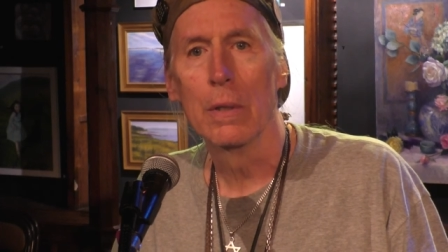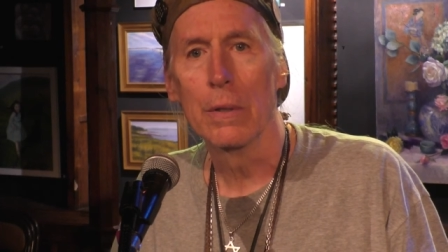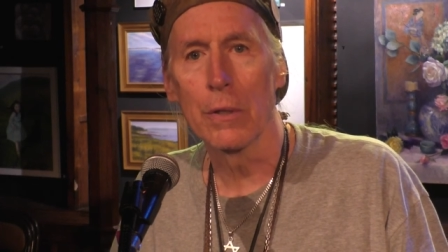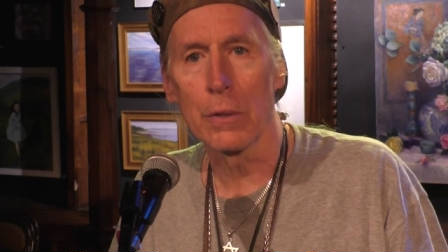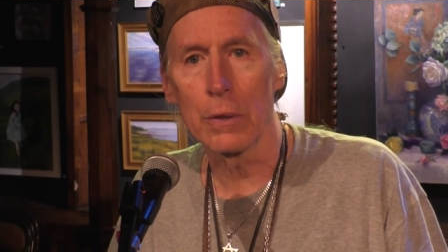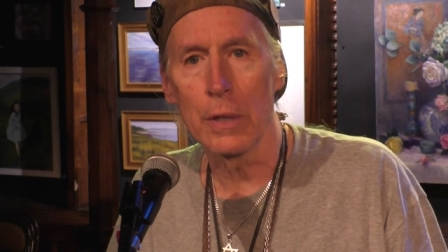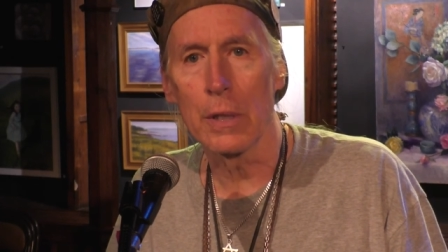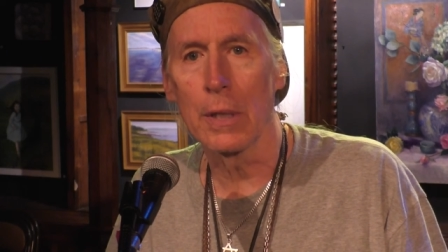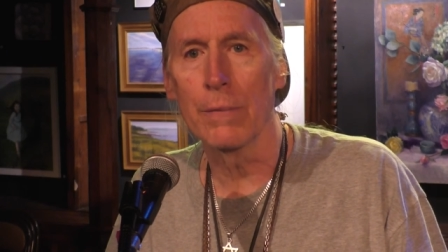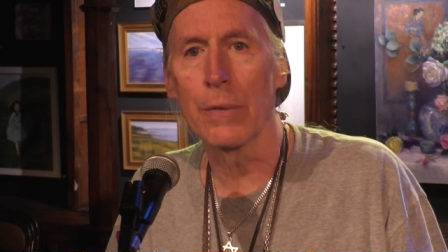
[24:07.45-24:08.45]
There's only
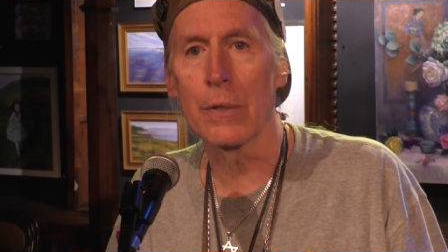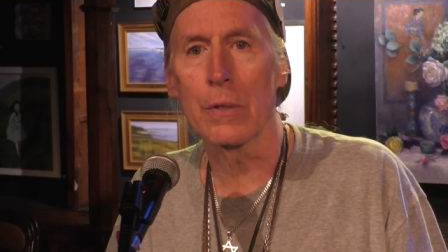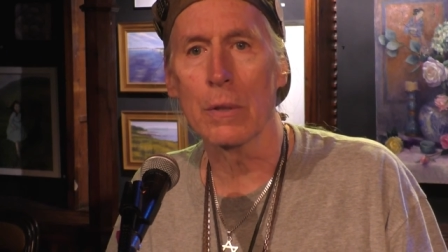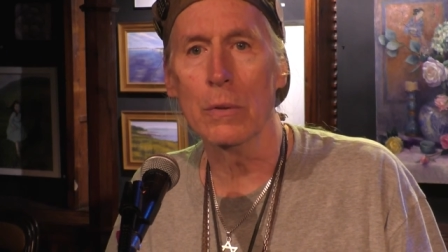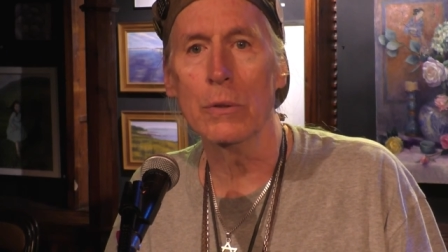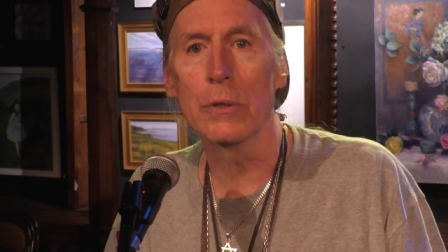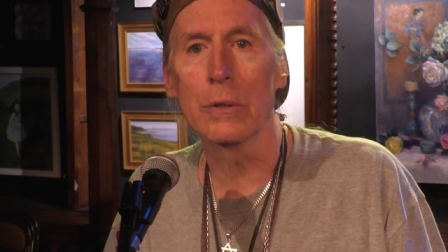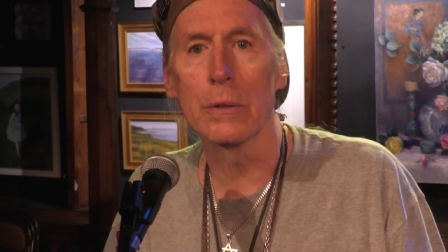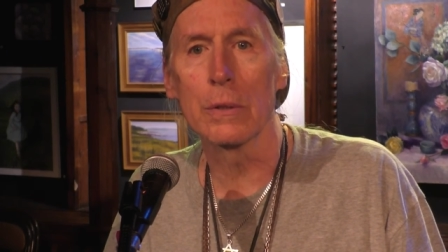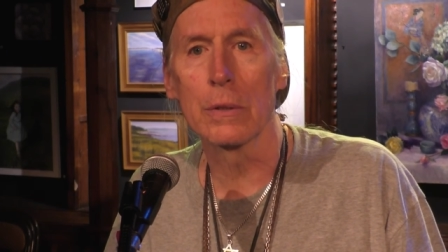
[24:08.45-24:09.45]
time for
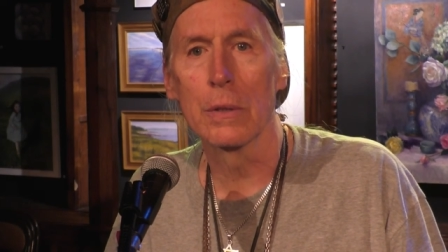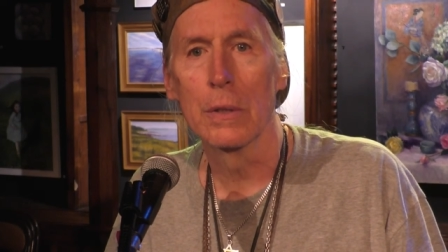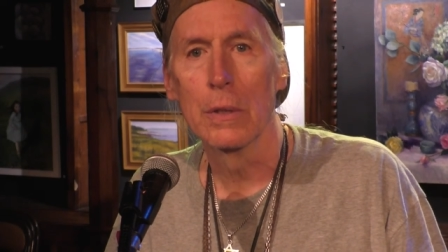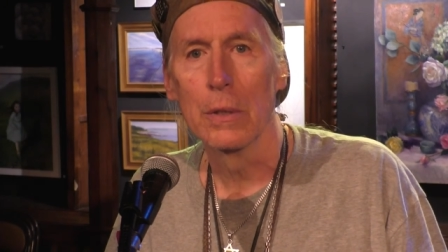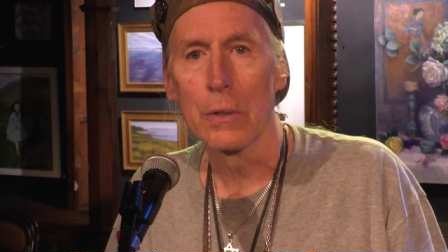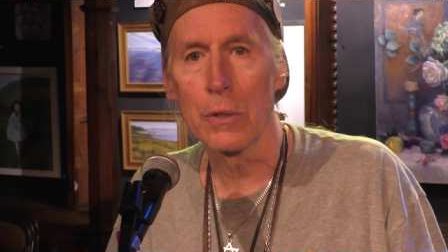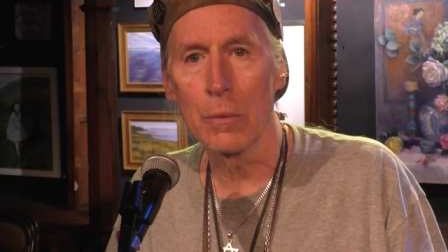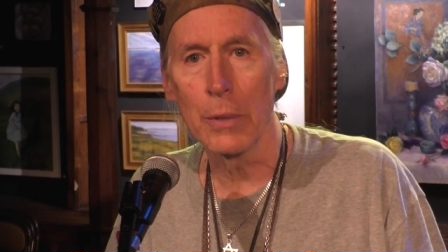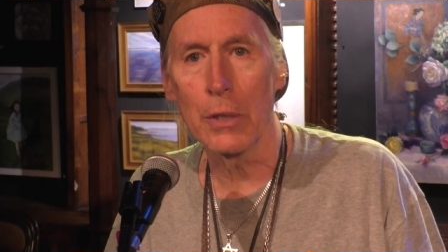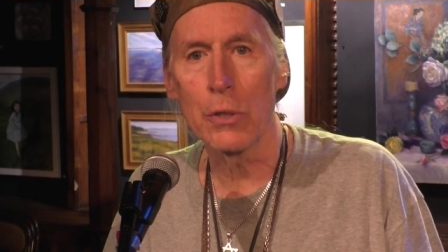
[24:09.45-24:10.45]
solutions. So
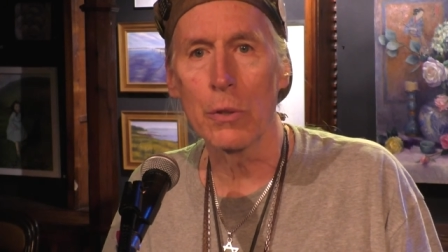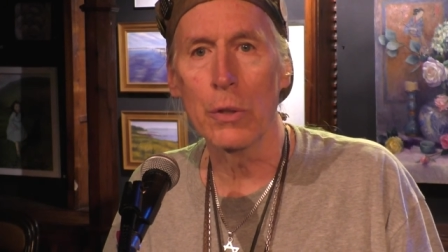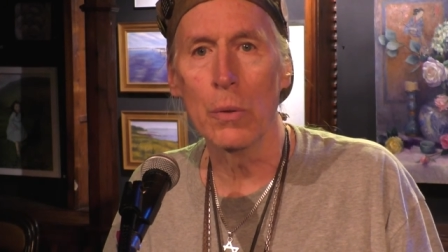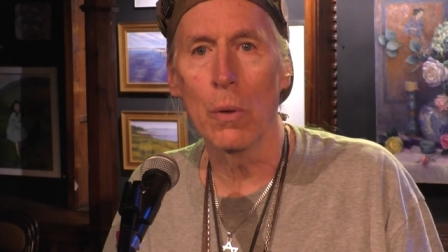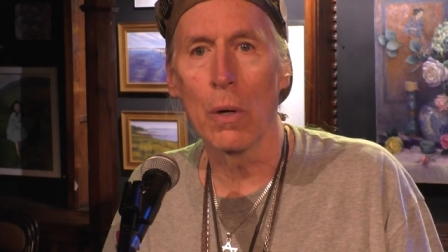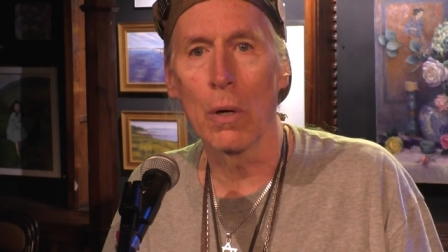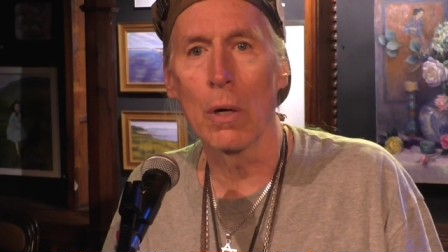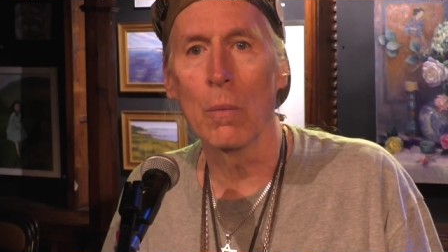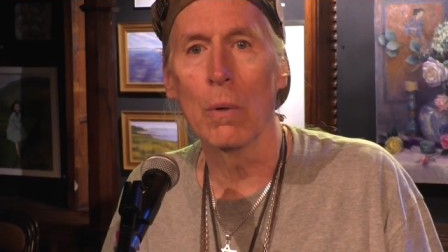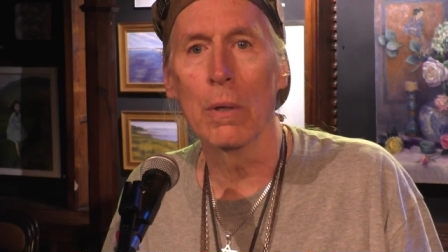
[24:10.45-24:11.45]
make sure you are
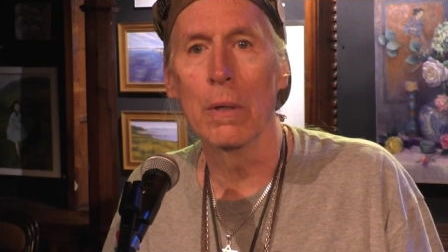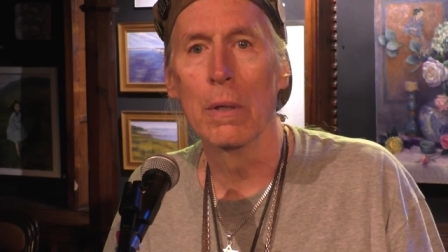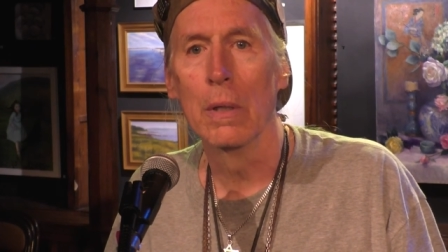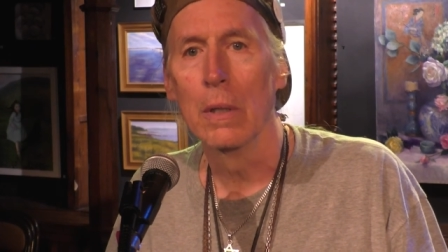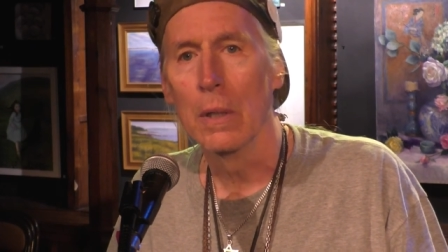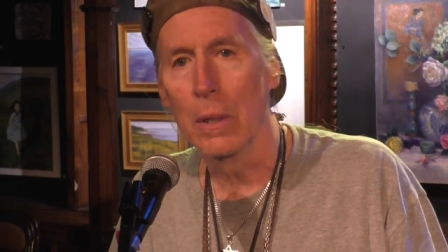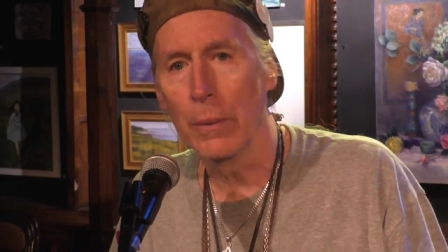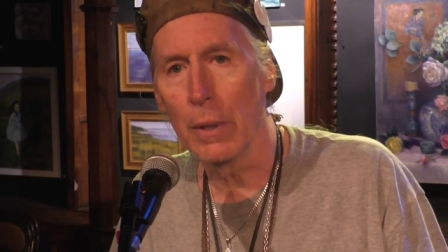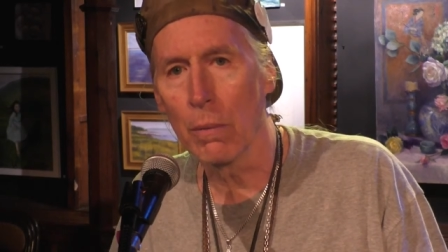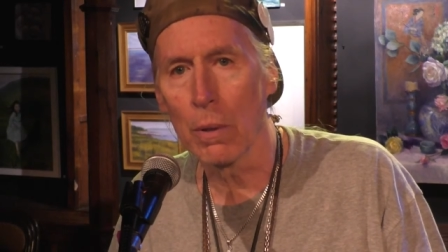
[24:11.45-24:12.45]
one, and
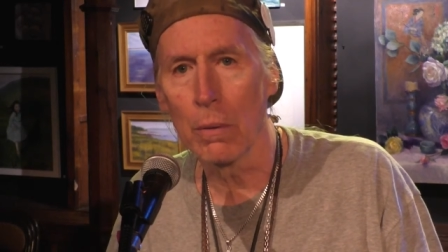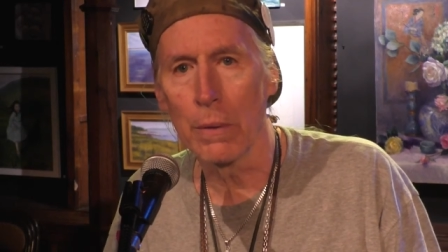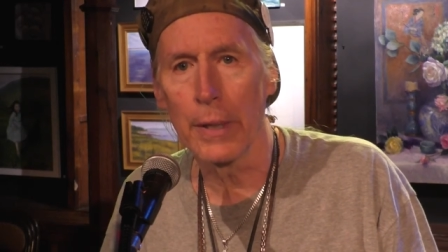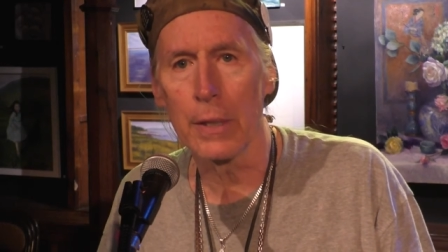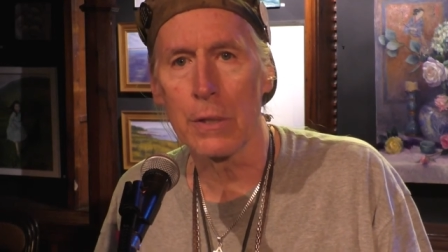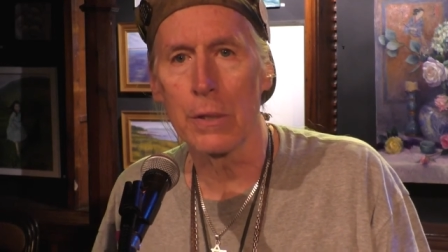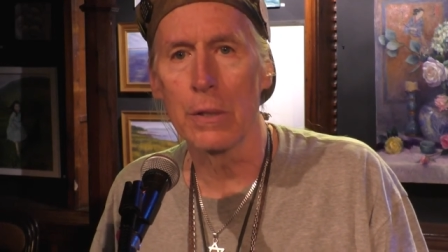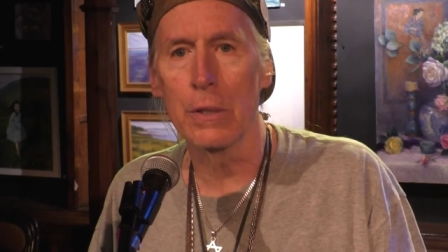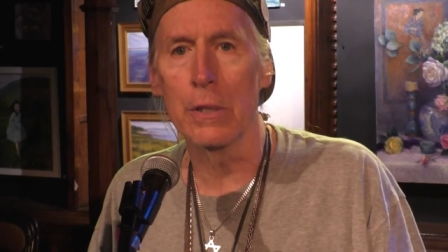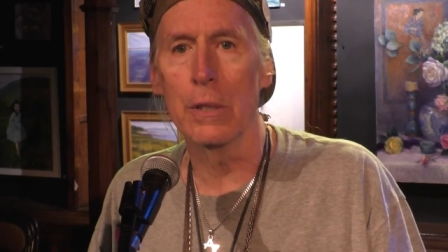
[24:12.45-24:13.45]
we grow in that
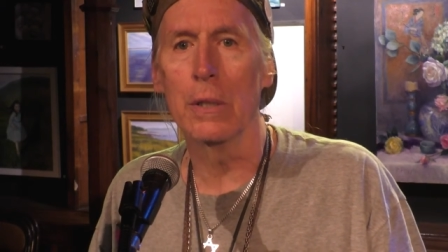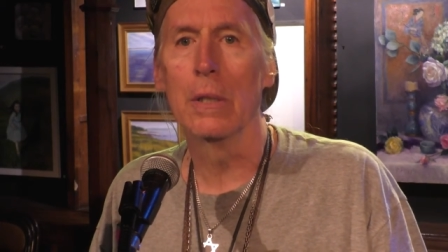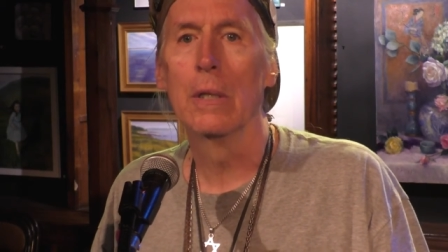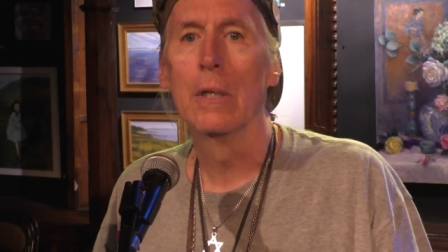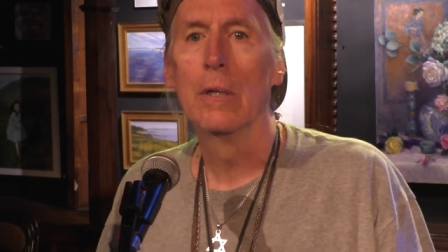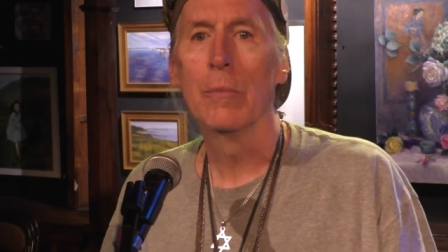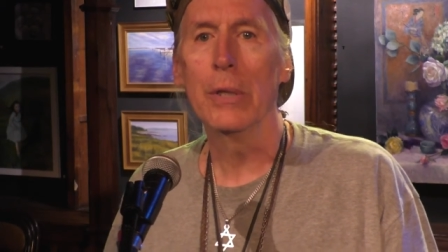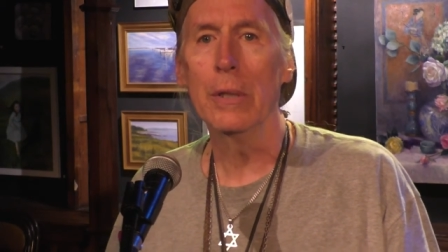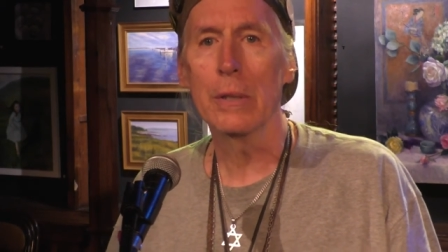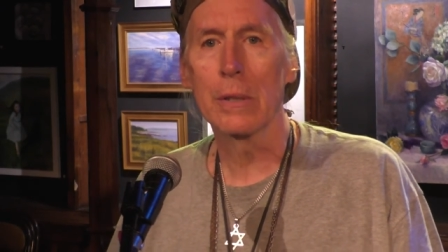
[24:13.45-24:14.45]
synergy.
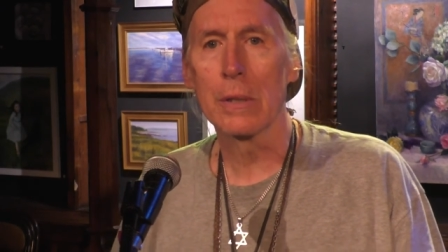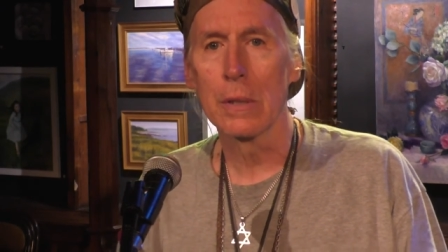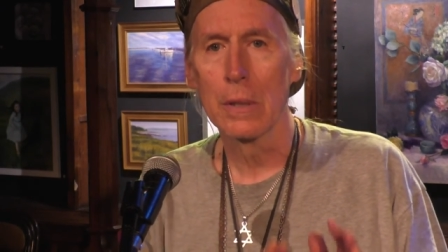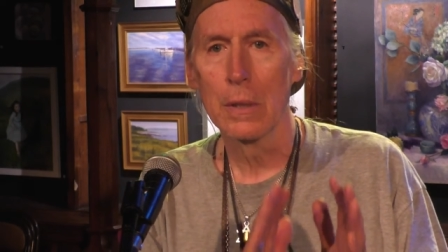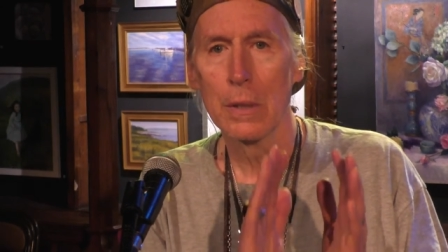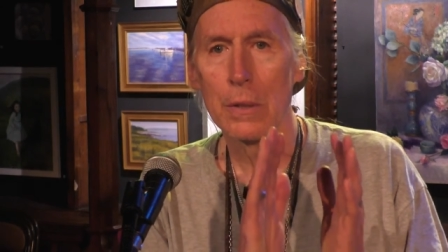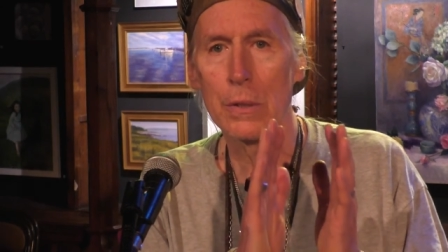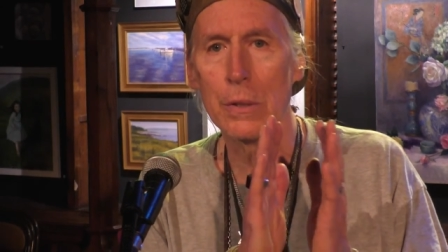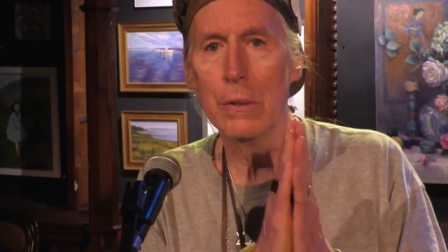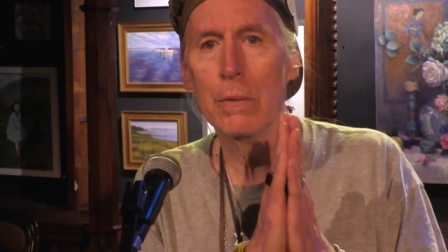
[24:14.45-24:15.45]
Peace.
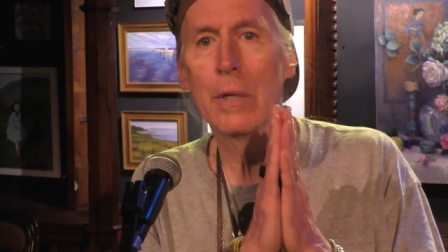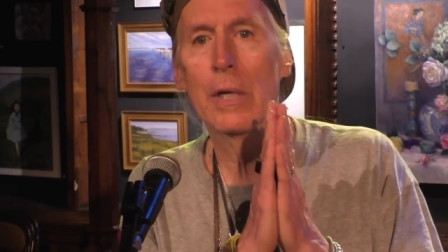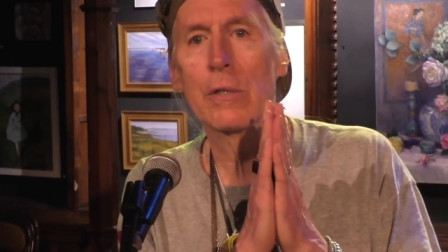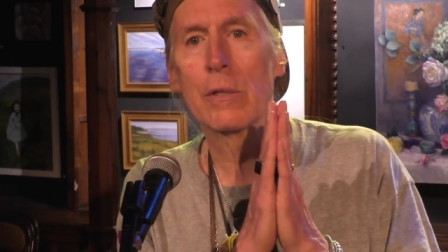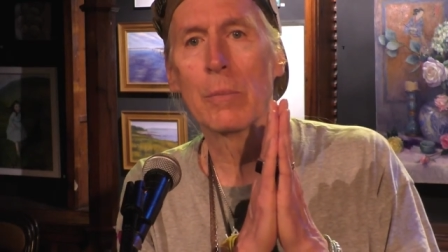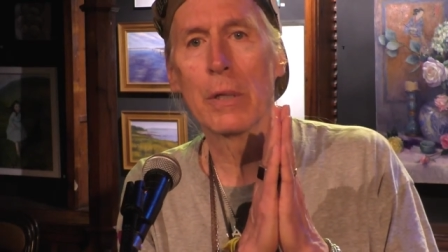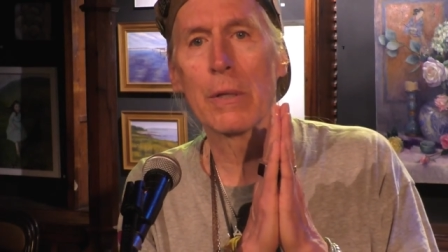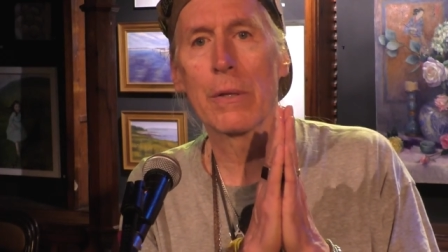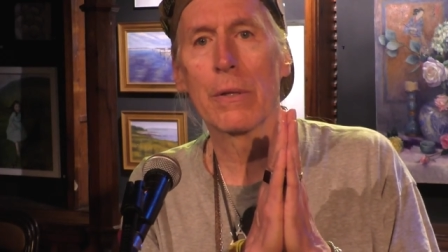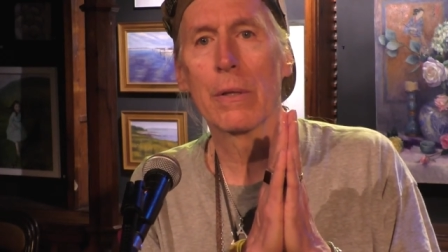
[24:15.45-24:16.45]
See you next
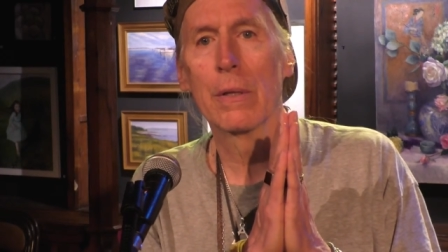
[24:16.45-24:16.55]
month.